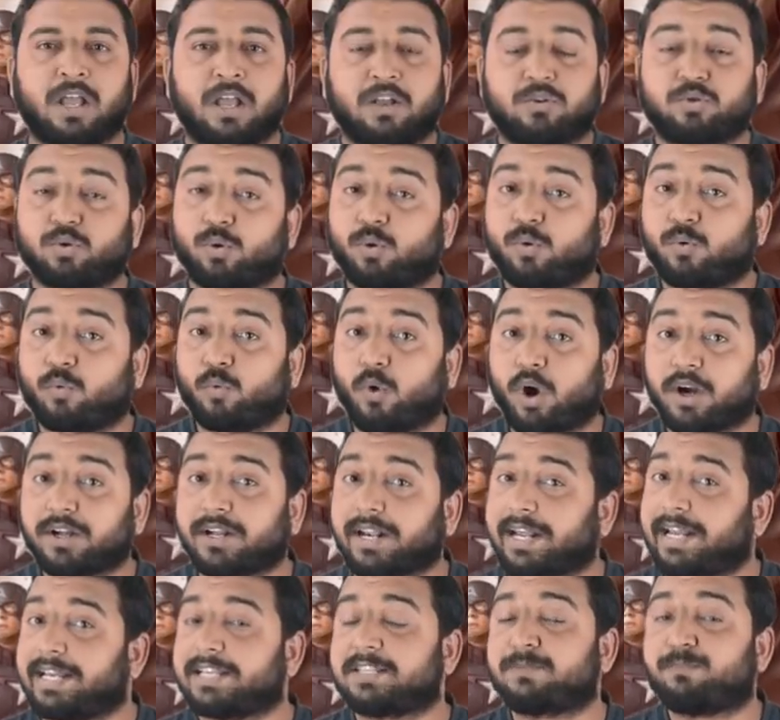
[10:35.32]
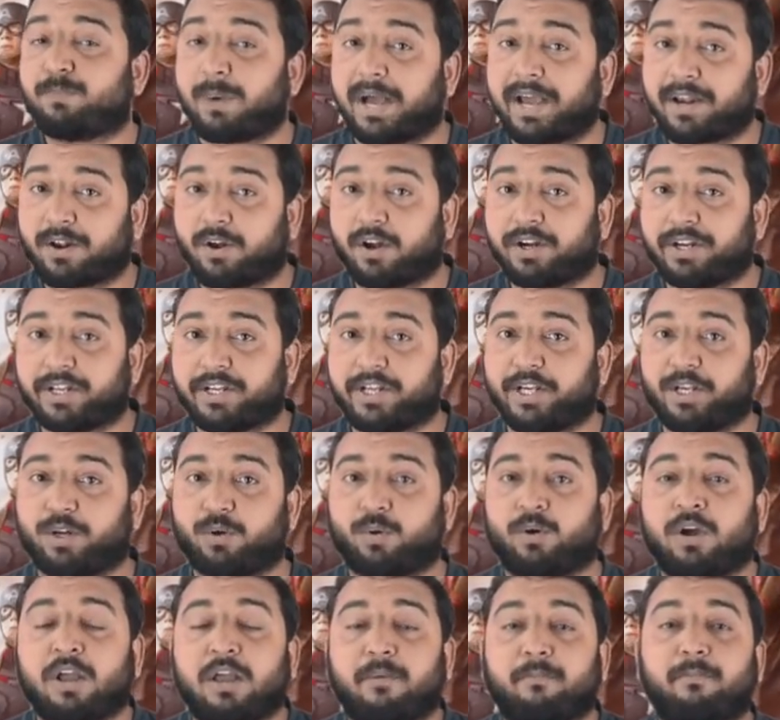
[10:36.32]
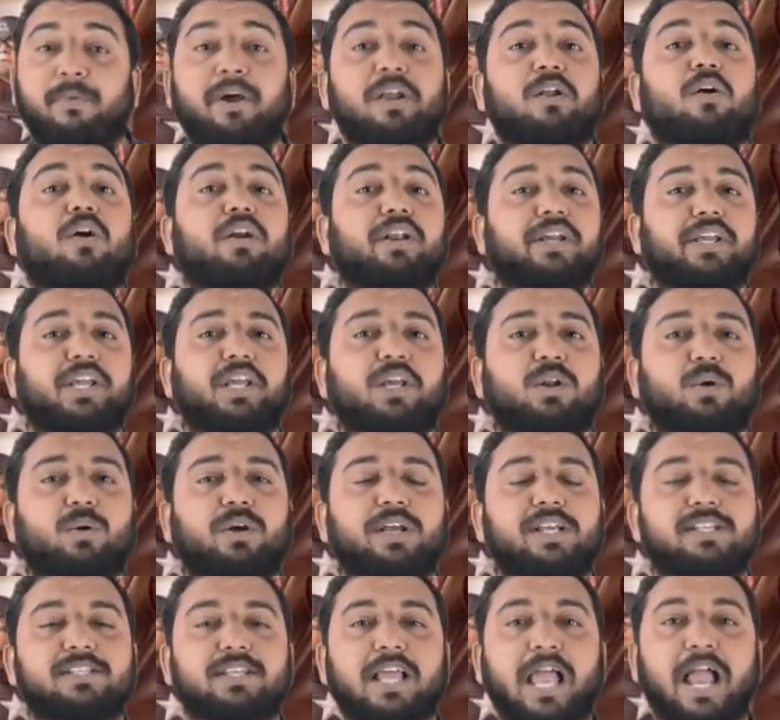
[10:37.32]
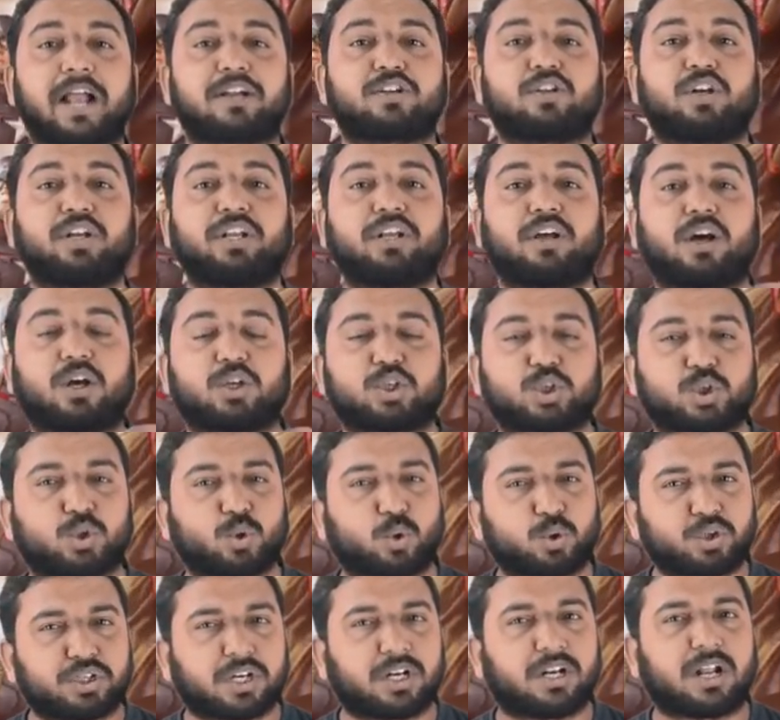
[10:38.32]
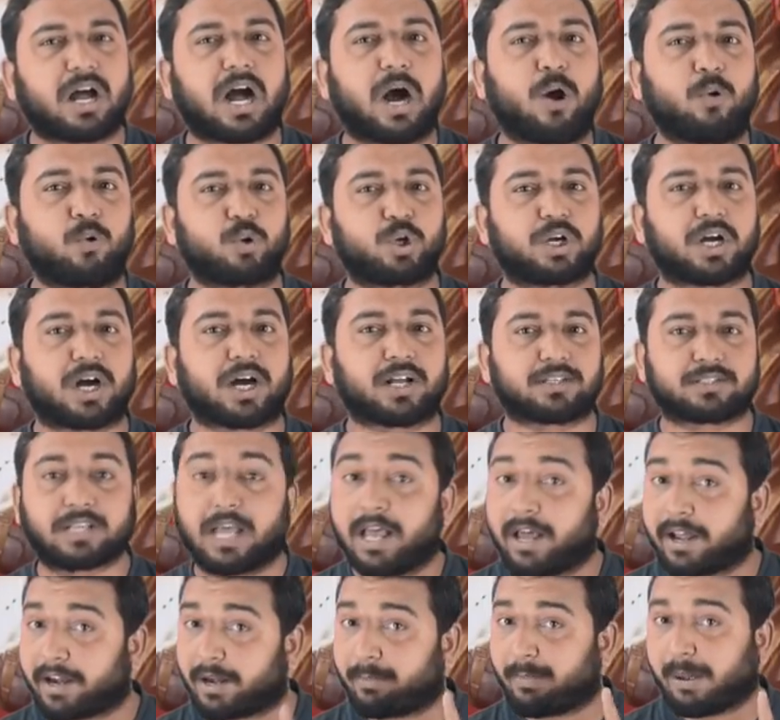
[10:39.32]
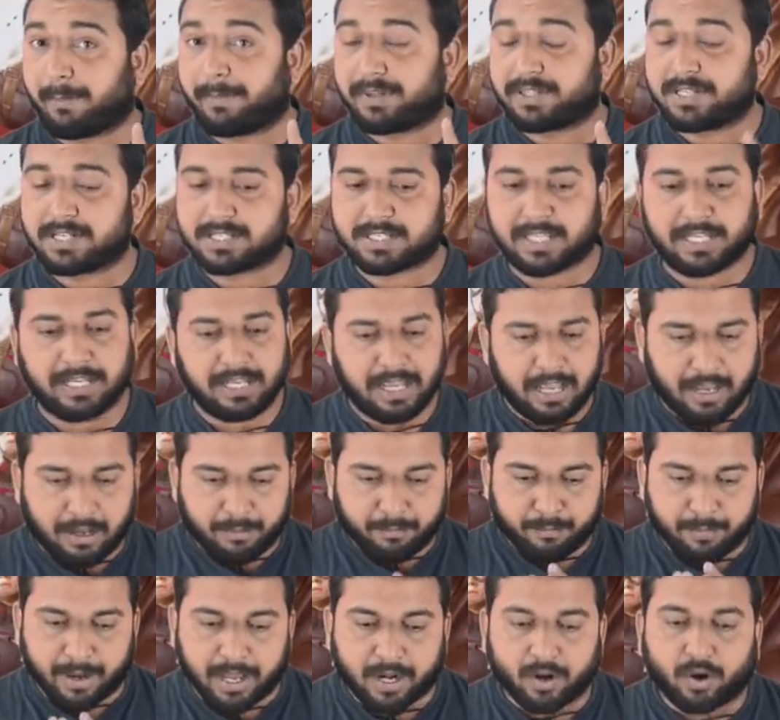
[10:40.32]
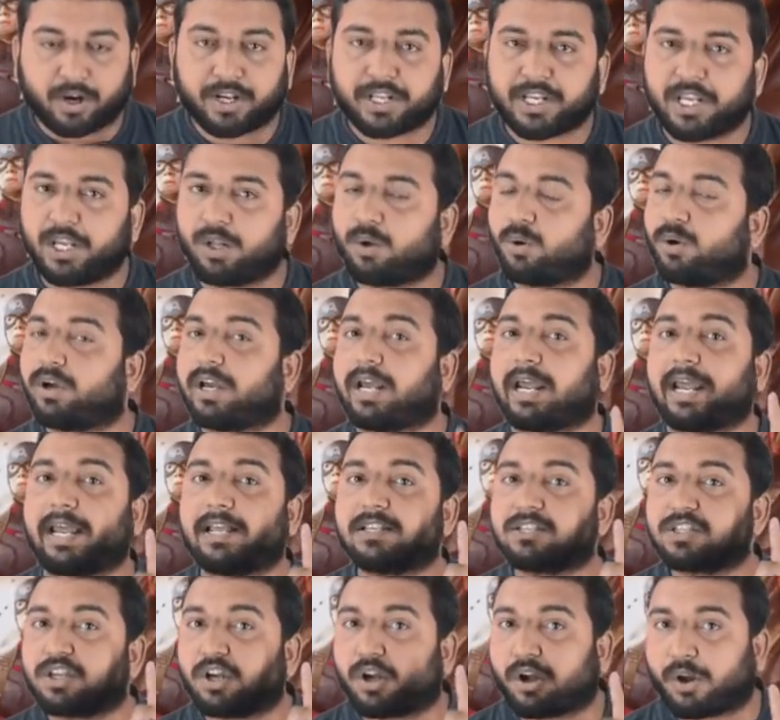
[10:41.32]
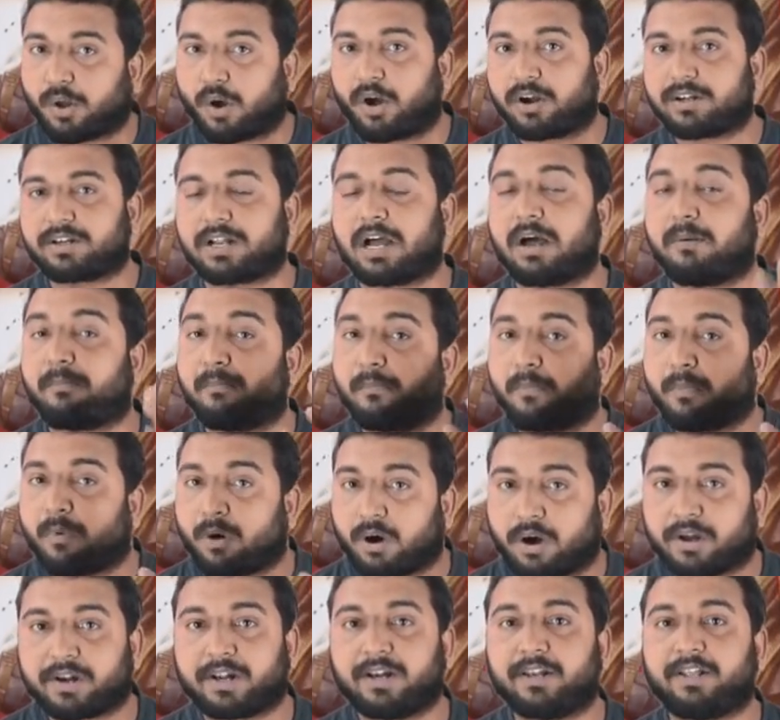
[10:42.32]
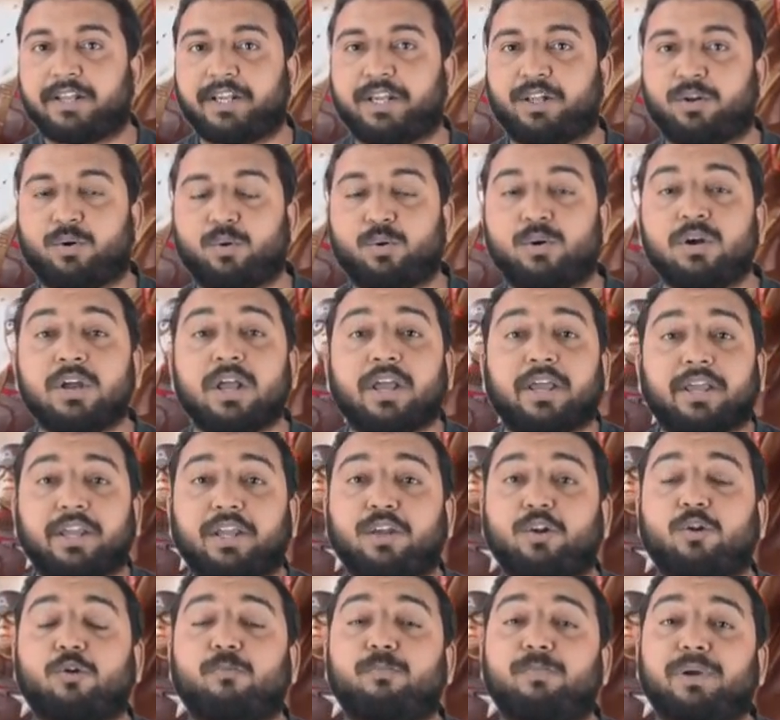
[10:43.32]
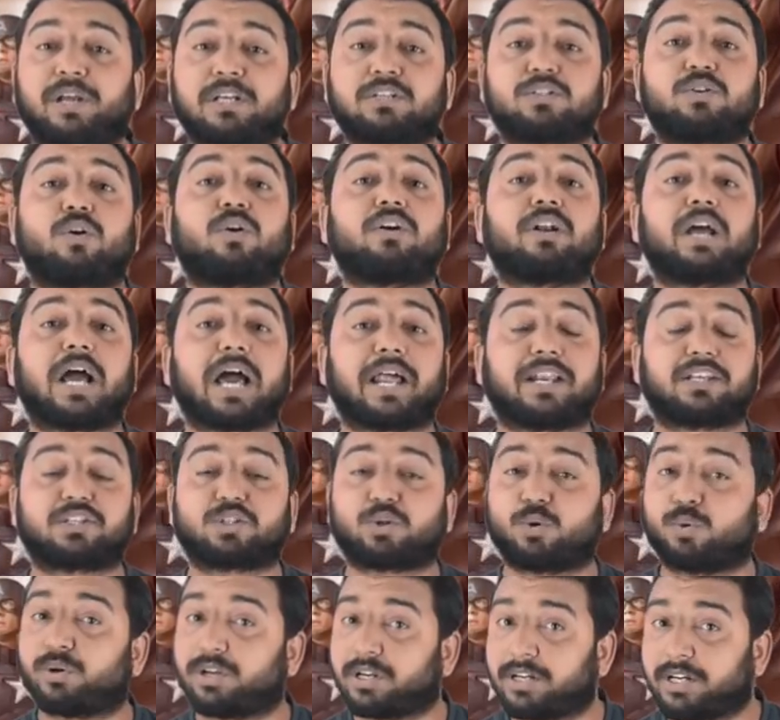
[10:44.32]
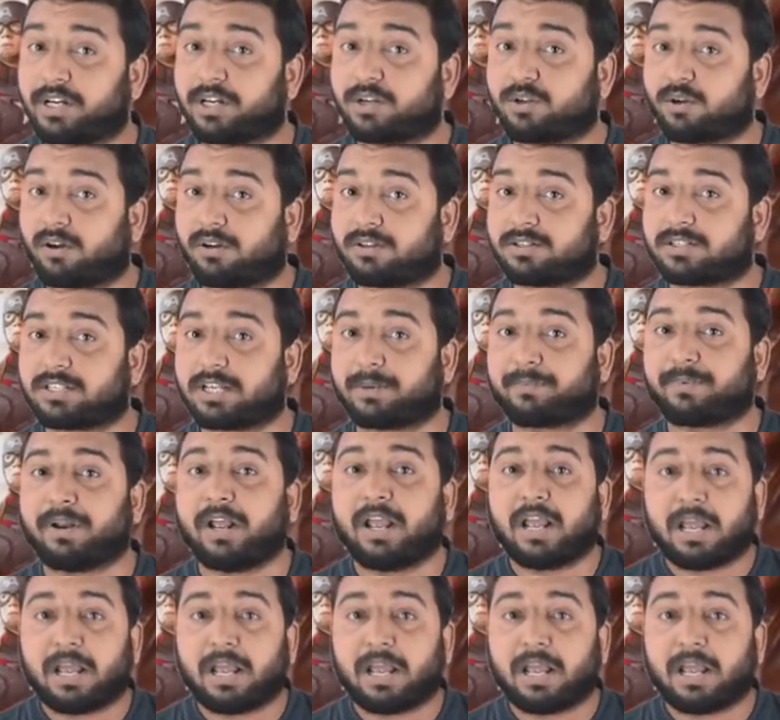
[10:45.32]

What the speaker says: So what is Byronic hero? Byronic hero is actually a social outcast. Remember this thing? Byronic hero is not a moral hero, hero based on Aristotelian concept.